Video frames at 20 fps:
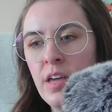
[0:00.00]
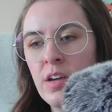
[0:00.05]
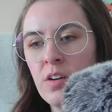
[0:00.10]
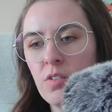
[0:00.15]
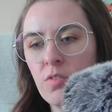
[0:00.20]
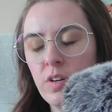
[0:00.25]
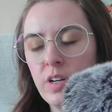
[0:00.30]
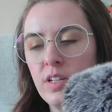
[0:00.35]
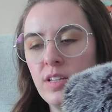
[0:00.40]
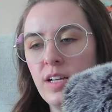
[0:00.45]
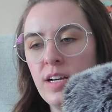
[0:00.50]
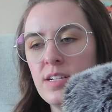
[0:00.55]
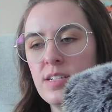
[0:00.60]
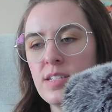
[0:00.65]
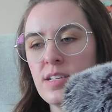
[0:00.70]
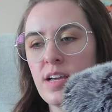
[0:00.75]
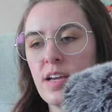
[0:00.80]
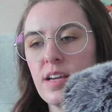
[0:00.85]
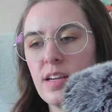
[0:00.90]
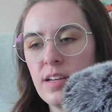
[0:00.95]

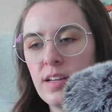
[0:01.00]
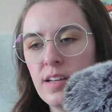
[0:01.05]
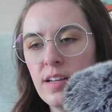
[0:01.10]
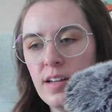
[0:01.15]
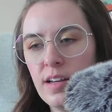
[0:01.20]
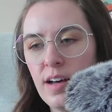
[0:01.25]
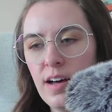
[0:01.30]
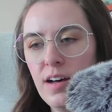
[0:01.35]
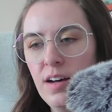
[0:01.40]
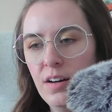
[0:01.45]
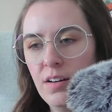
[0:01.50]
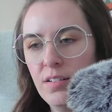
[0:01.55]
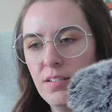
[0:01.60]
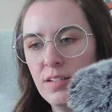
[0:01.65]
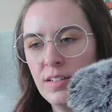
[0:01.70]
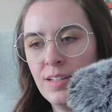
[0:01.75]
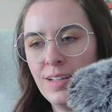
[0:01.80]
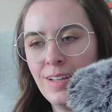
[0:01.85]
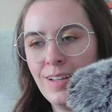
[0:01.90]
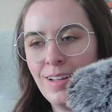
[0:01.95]
realize, like,
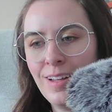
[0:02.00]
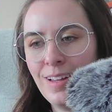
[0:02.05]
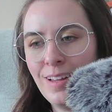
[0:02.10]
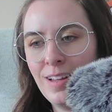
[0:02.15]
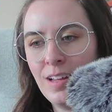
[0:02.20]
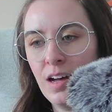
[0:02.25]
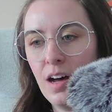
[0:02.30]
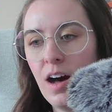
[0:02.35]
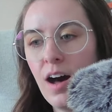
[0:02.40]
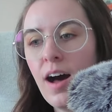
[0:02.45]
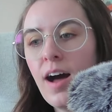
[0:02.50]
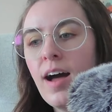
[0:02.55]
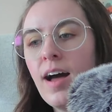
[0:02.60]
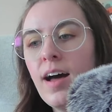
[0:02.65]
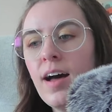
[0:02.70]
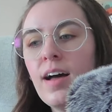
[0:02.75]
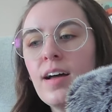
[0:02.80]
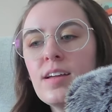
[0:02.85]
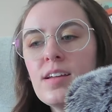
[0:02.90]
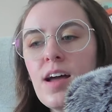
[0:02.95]
oh,
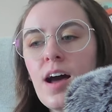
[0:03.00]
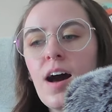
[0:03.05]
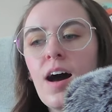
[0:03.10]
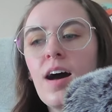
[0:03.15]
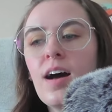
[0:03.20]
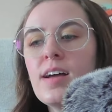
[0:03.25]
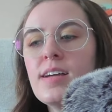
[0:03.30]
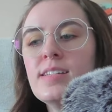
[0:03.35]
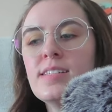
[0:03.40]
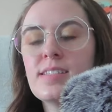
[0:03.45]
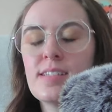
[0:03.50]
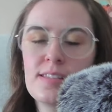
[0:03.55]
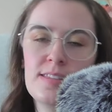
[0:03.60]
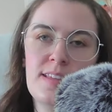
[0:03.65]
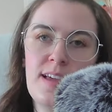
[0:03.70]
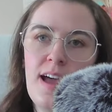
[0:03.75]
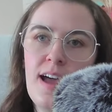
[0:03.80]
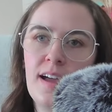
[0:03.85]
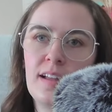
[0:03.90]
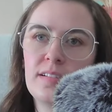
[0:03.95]
I did
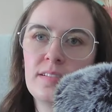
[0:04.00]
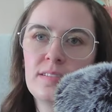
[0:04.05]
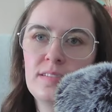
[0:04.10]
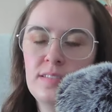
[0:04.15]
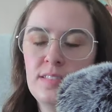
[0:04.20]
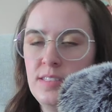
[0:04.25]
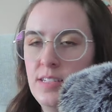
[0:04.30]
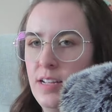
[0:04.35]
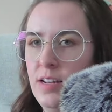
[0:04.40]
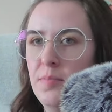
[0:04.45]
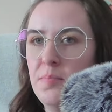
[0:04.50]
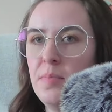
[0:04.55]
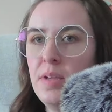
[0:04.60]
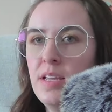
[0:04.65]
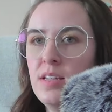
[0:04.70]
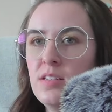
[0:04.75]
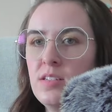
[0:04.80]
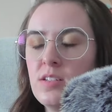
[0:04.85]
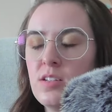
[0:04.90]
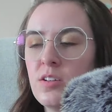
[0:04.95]
that. Didn't
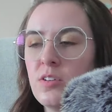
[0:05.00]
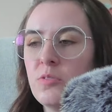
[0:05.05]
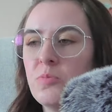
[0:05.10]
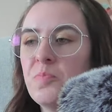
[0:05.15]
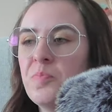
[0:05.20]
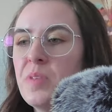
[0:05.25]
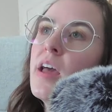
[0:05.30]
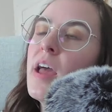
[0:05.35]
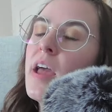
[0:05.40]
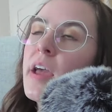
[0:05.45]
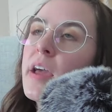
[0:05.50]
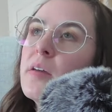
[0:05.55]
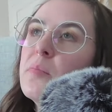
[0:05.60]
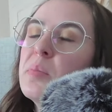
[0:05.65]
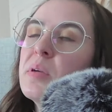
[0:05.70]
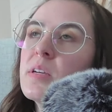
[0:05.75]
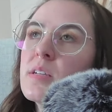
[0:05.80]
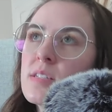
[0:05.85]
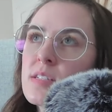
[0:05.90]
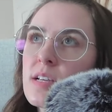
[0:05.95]
mean to. And
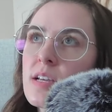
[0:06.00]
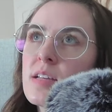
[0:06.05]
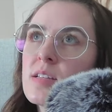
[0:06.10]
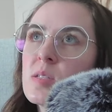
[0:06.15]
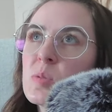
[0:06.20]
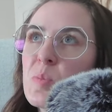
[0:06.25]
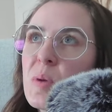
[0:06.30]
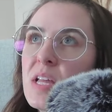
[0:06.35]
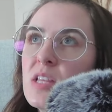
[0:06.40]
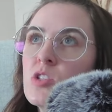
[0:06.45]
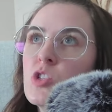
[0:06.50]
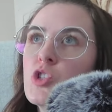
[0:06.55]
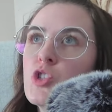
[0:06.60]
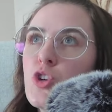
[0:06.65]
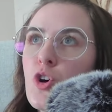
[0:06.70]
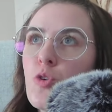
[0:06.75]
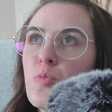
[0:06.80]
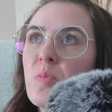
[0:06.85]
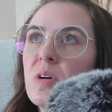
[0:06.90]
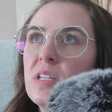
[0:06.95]
because I had spent
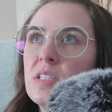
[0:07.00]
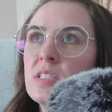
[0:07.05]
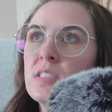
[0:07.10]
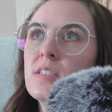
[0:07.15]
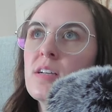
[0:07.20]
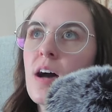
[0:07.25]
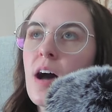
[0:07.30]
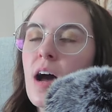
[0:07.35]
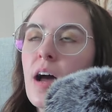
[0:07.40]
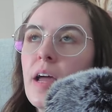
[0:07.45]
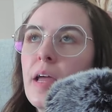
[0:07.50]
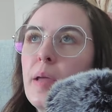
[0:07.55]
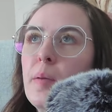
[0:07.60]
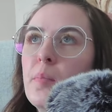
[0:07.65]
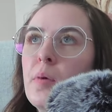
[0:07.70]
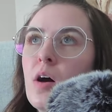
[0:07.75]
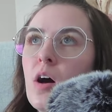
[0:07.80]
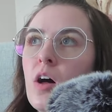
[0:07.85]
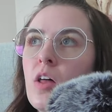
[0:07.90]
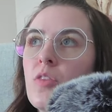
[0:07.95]
so much
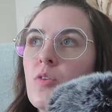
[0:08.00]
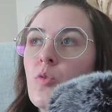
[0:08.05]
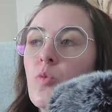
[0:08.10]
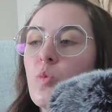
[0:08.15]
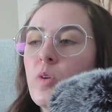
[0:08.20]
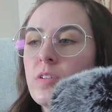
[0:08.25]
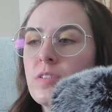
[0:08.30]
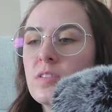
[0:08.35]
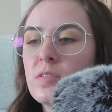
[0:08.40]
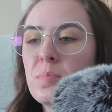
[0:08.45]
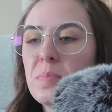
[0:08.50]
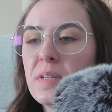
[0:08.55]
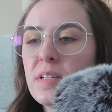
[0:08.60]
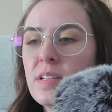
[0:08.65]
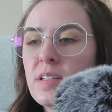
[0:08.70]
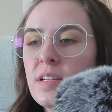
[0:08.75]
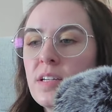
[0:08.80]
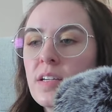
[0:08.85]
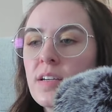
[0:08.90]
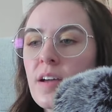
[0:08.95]
time on the world
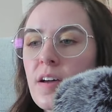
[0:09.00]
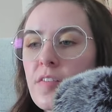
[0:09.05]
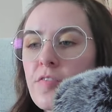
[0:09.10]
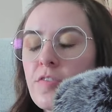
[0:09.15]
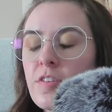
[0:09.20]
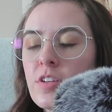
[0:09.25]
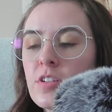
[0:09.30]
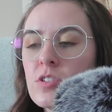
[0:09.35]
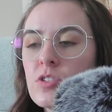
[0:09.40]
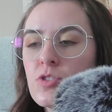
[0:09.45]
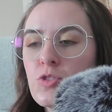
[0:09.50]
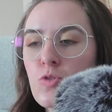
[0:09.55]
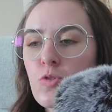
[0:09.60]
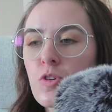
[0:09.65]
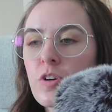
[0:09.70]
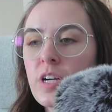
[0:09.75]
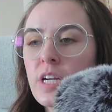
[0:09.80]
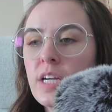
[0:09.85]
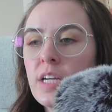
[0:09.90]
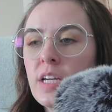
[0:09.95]
building of this
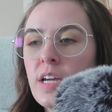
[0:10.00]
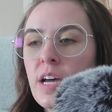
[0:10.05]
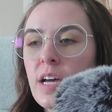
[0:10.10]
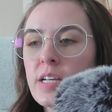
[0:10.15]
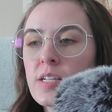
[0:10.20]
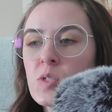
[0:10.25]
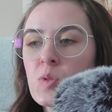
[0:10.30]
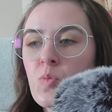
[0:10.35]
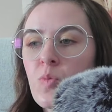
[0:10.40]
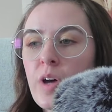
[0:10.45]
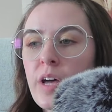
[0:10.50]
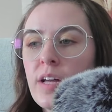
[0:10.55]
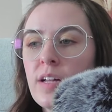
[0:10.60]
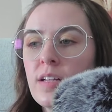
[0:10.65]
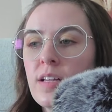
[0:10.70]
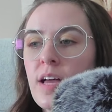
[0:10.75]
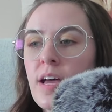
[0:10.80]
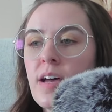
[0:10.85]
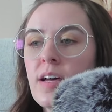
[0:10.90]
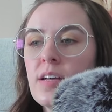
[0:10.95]
story, as
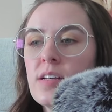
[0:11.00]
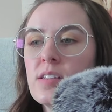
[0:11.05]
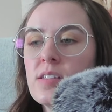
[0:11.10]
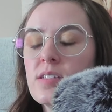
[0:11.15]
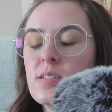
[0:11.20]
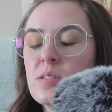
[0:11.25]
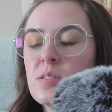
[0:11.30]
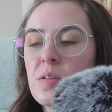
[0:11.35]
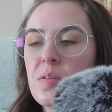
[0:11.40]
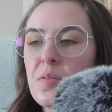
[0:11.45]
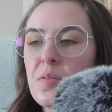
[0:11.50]
well as